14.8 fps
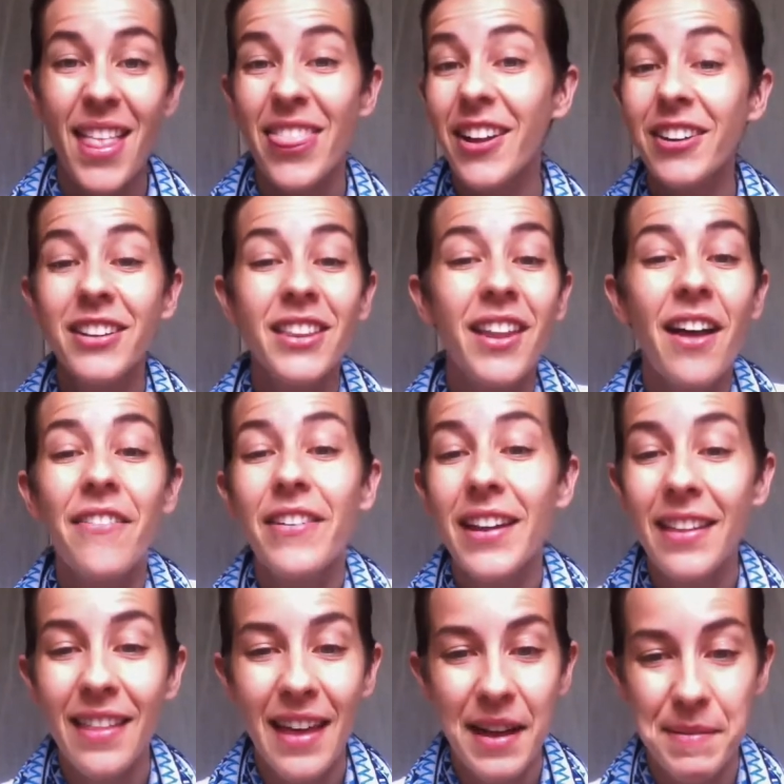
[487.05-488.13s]
They're
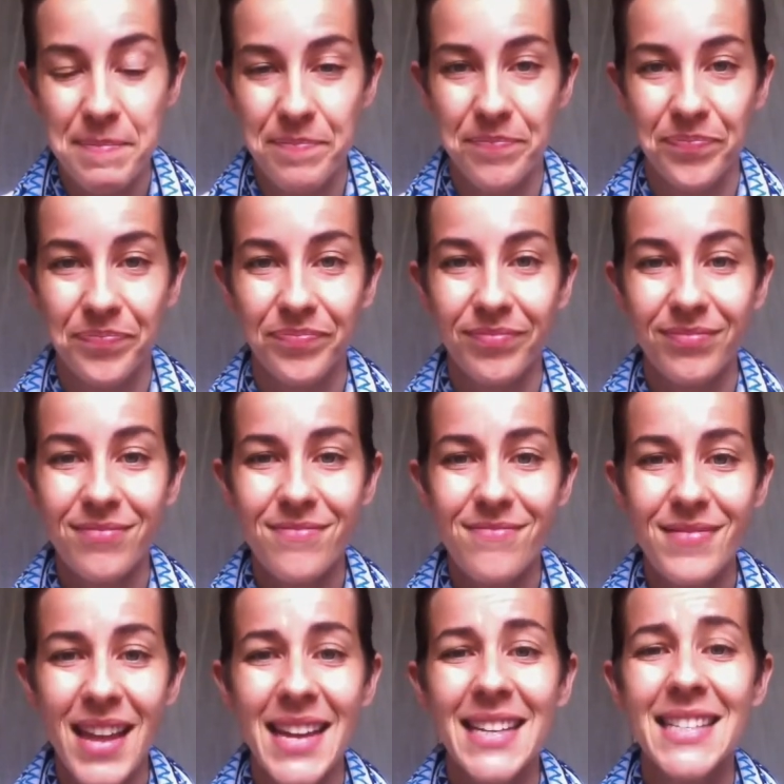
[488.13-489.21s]
loving them.
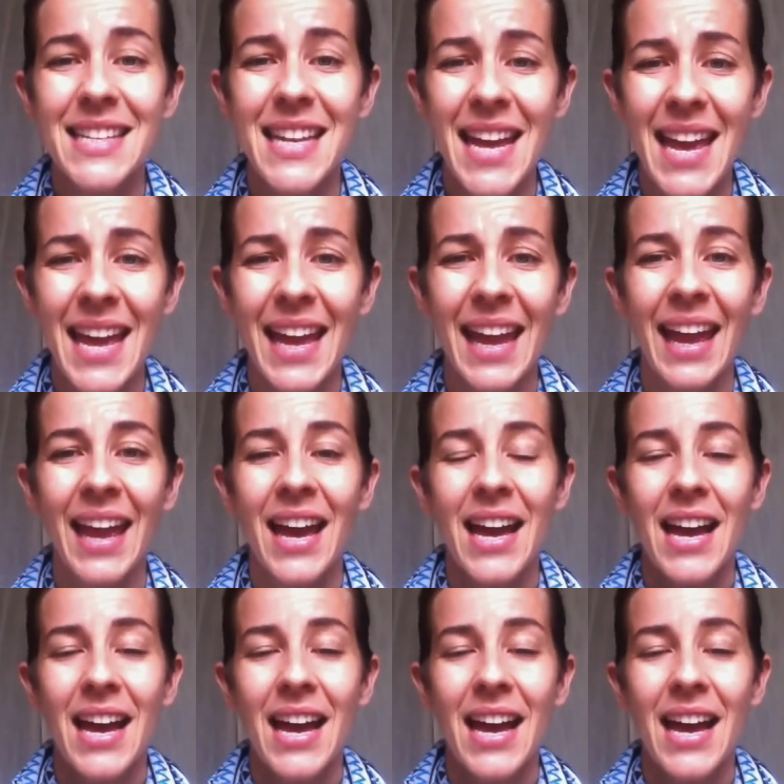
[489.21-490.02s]
And today,